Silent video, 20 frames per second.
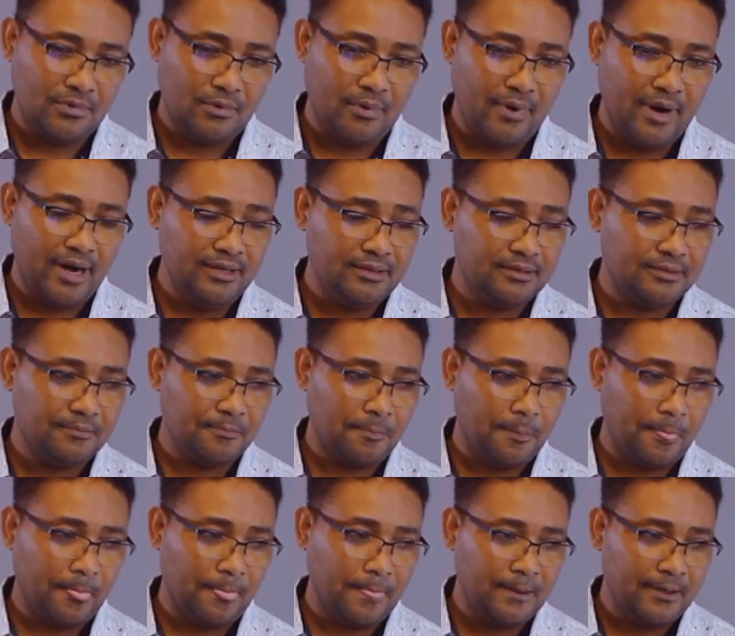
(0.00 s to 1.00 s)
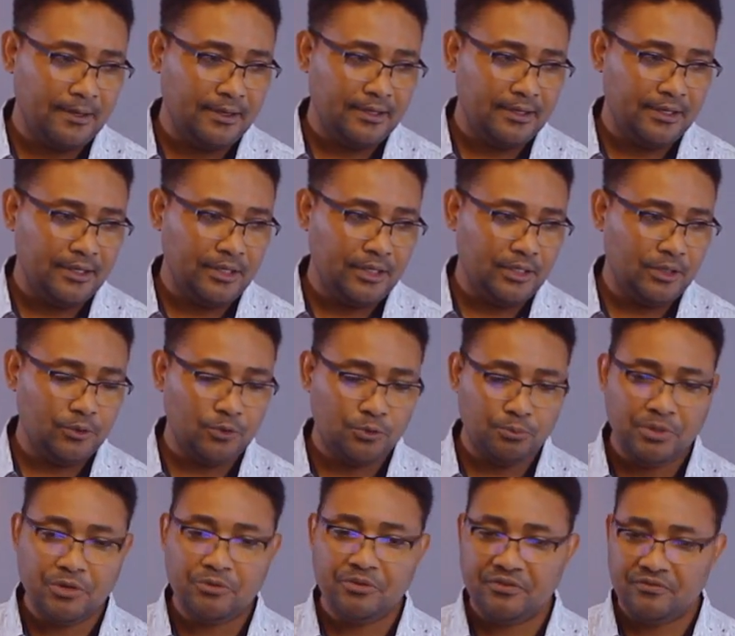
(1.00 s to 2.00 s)
All right? He
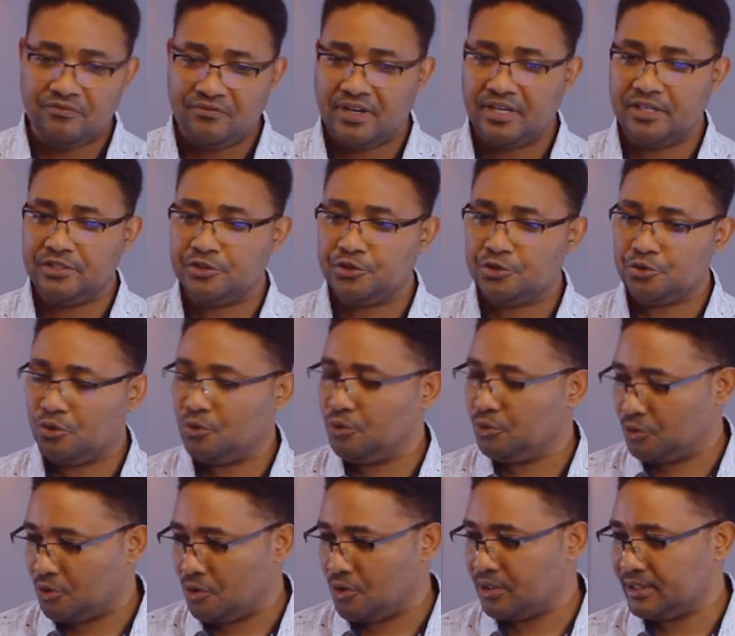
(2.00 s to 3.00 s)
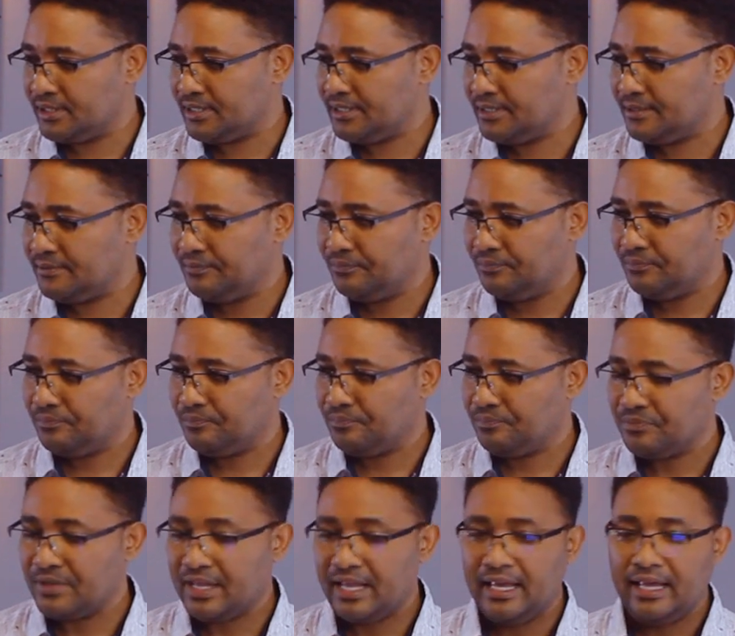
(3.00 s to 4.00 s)
would be revenged on God.
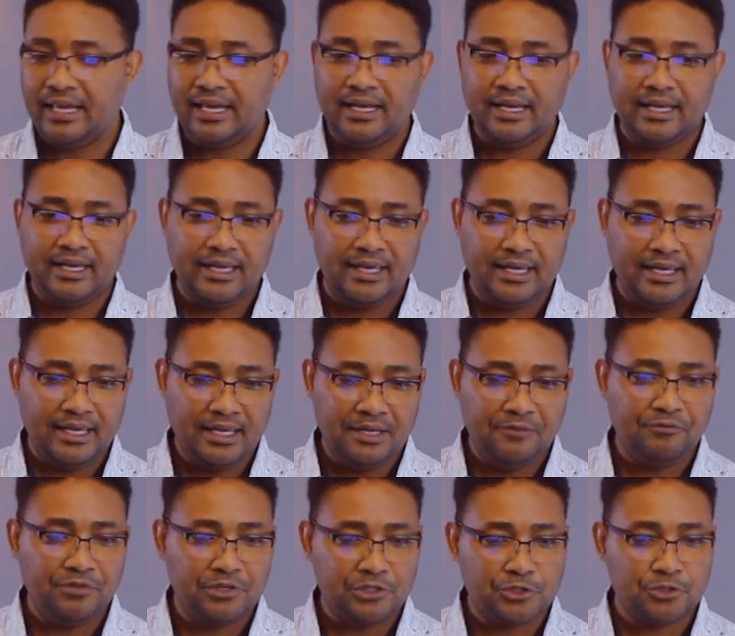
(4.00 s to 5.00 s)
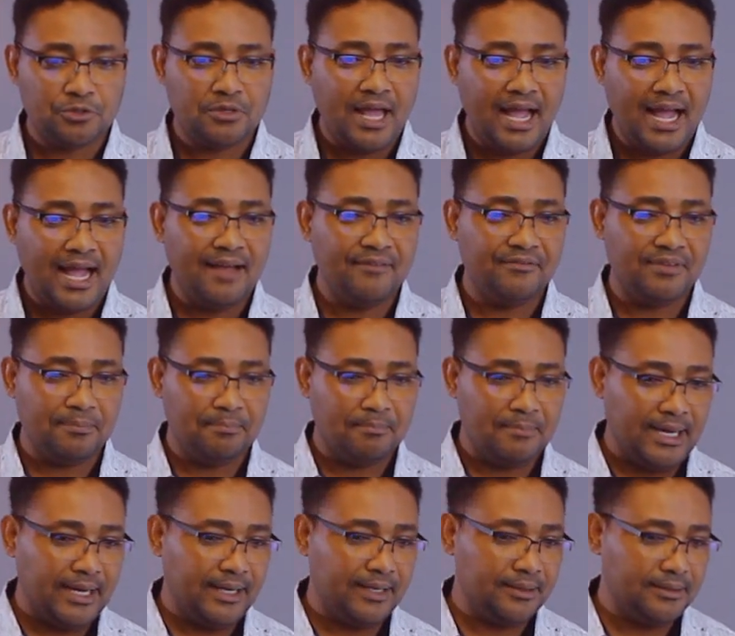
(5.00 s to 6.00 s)
If he should have a
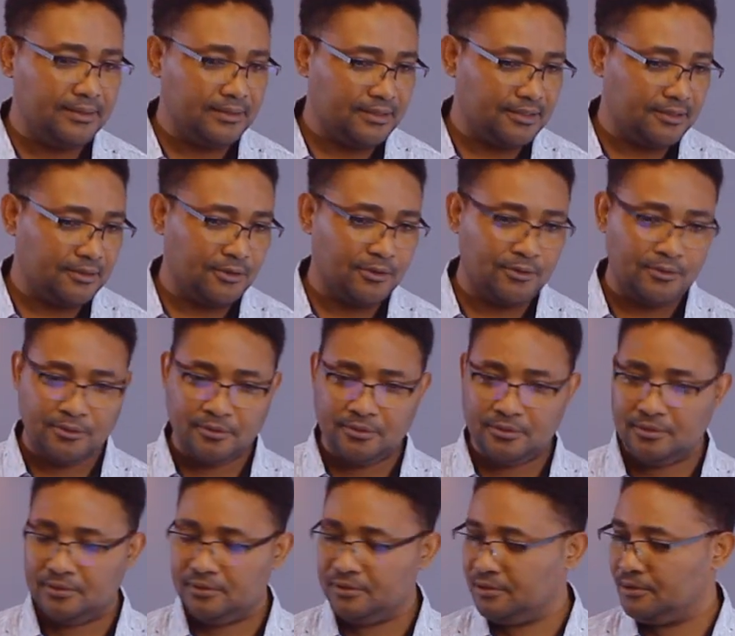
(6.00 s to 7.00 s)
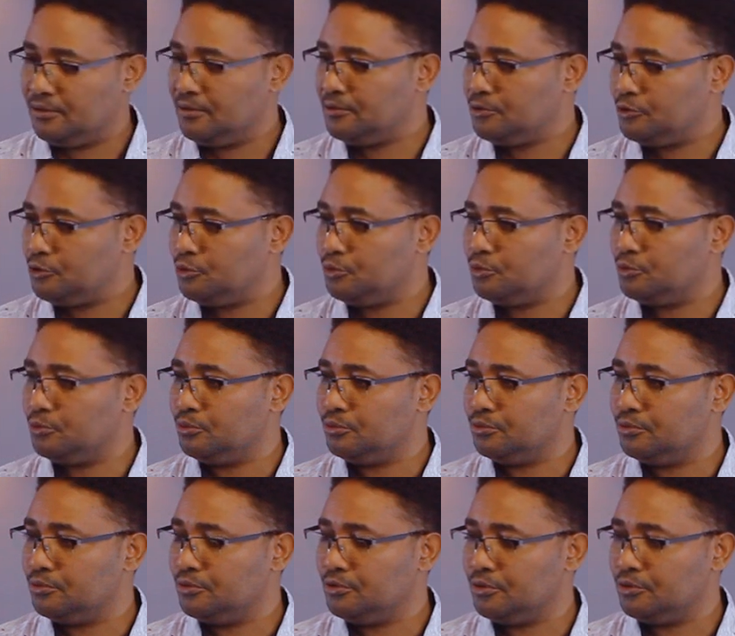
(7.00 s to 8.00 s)
mind, or
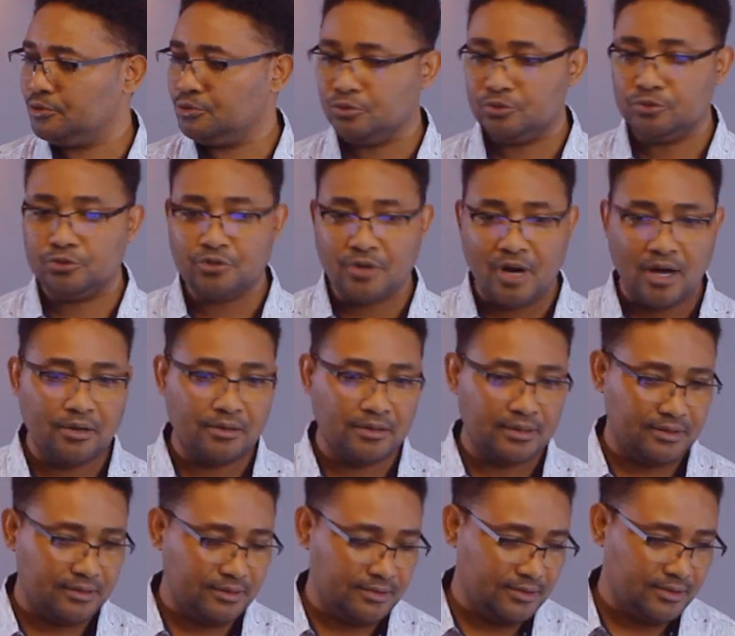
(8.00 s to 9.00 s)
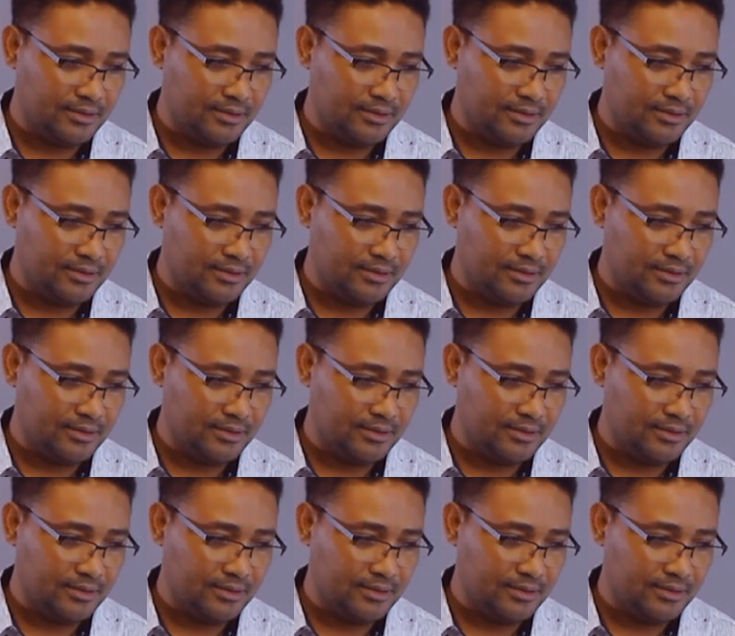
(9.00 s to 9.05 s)
to drown